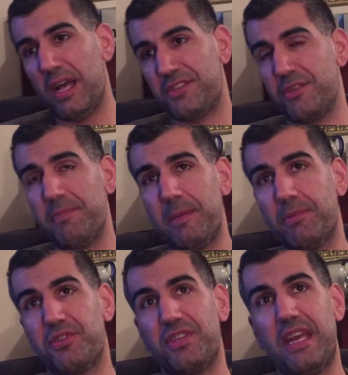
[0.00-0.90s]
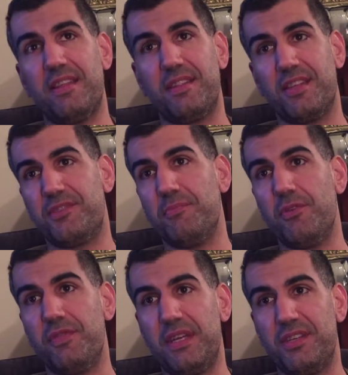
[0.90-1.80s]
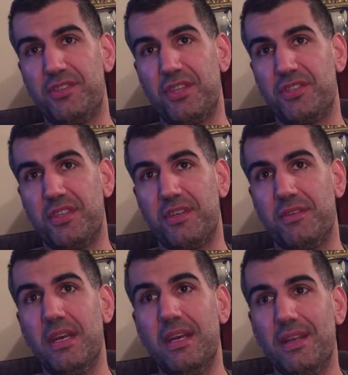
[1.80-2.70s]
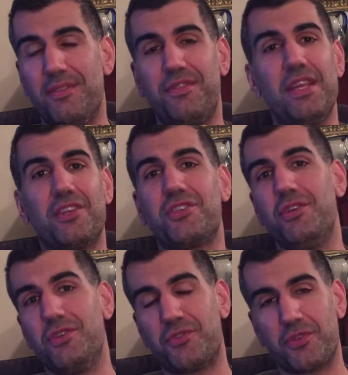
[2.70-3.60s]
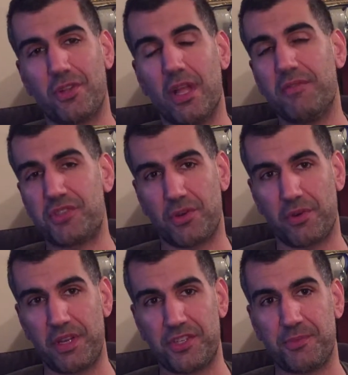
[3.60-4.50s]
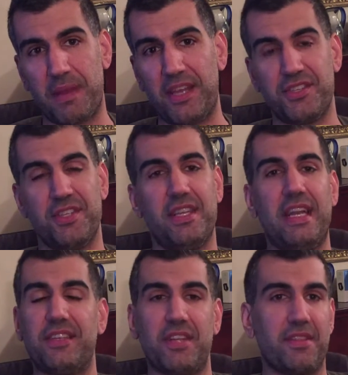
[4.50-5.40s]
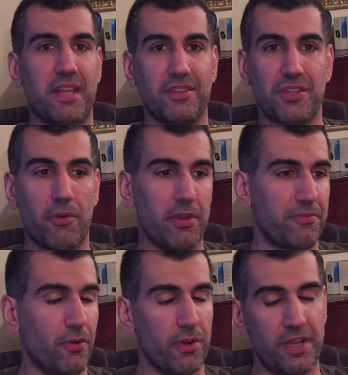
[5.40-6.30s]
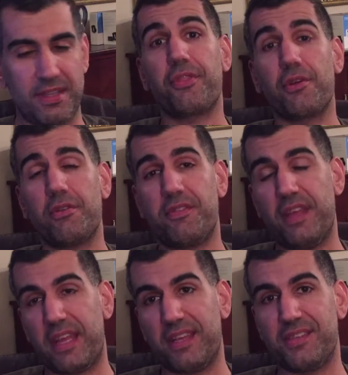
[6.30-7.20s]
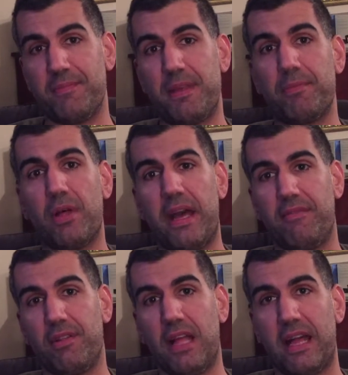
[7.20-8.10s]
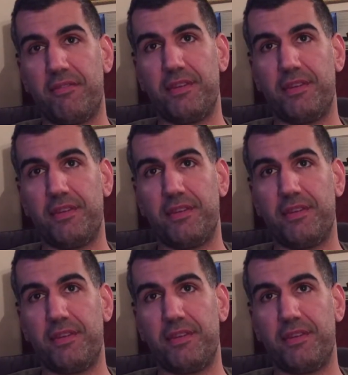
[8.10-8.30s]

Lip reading: some people say that this movie is just a thin excuse for a love story in space and that it has nothing else going for it. The third thing is that people have a lot of